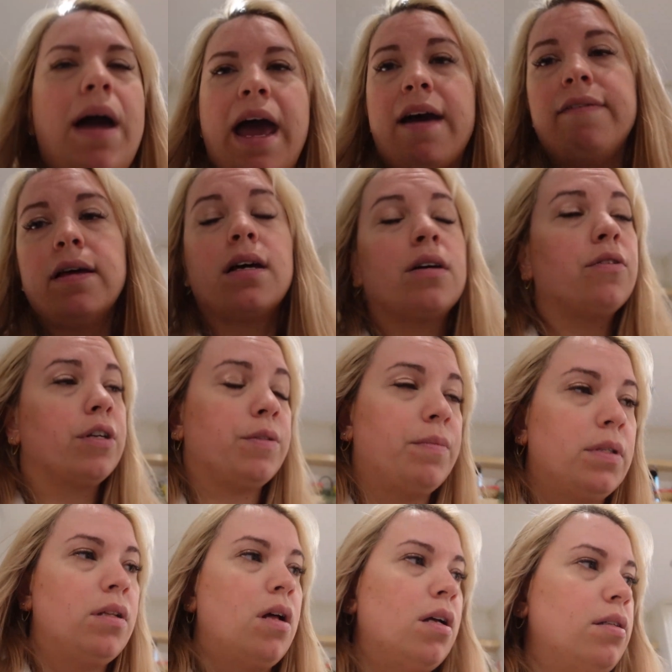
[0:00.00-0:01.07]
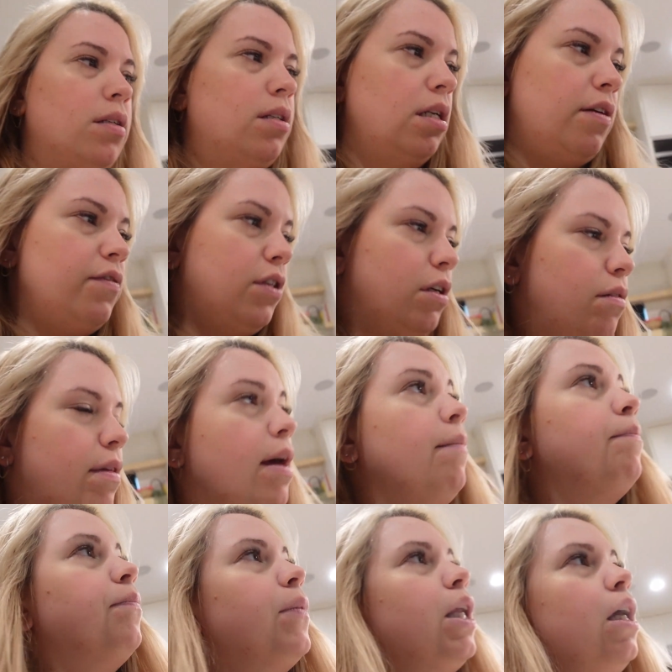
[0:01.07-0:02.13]
I have like a Christmas closet. Did I ever tell you that?
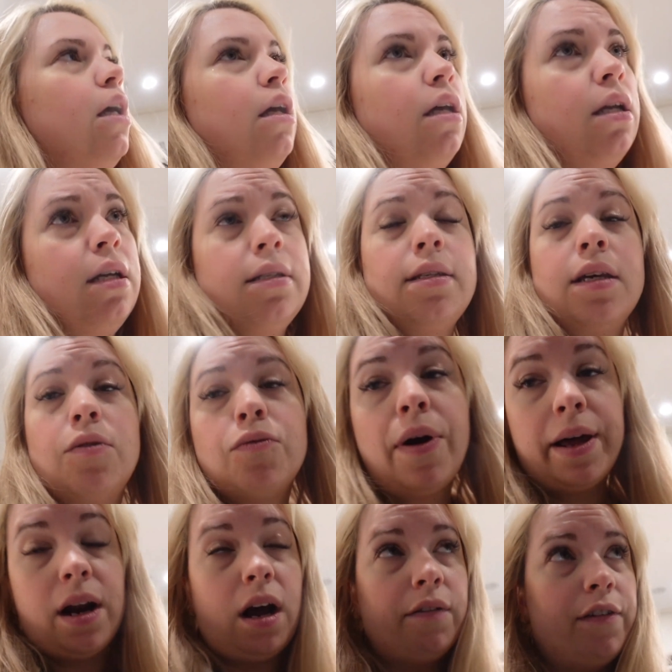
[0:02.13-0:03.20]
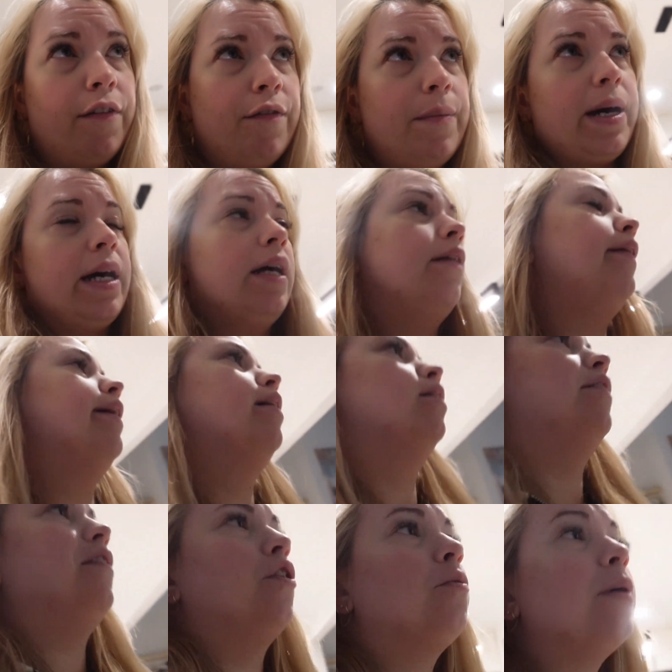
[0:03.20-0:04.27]
It's like right off of my like
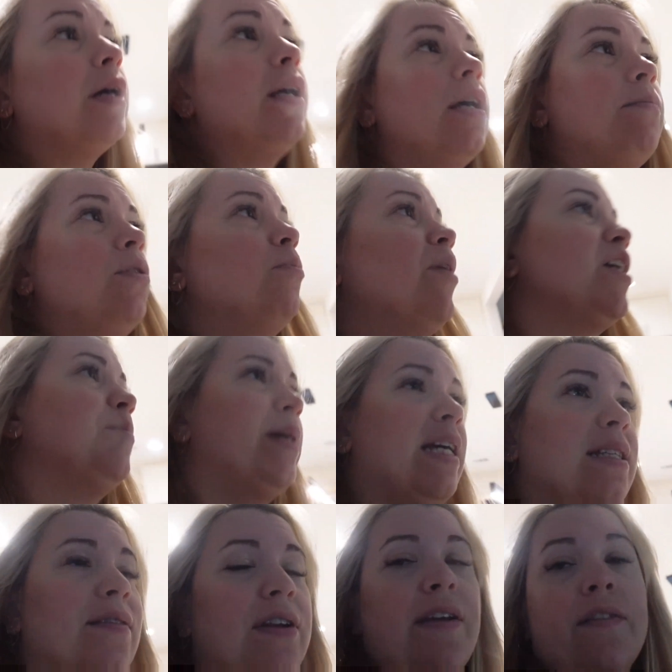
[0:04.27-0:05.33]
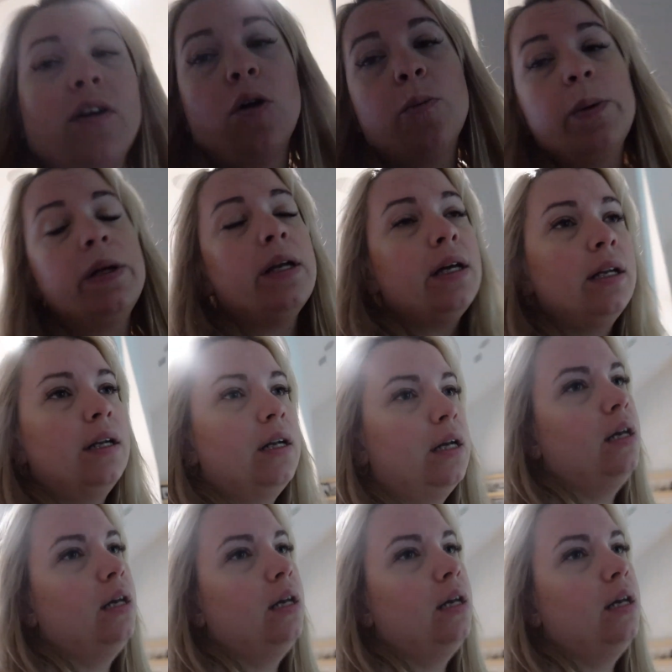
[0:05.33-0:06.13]
living room area. I'm surprised my kids have never opened it.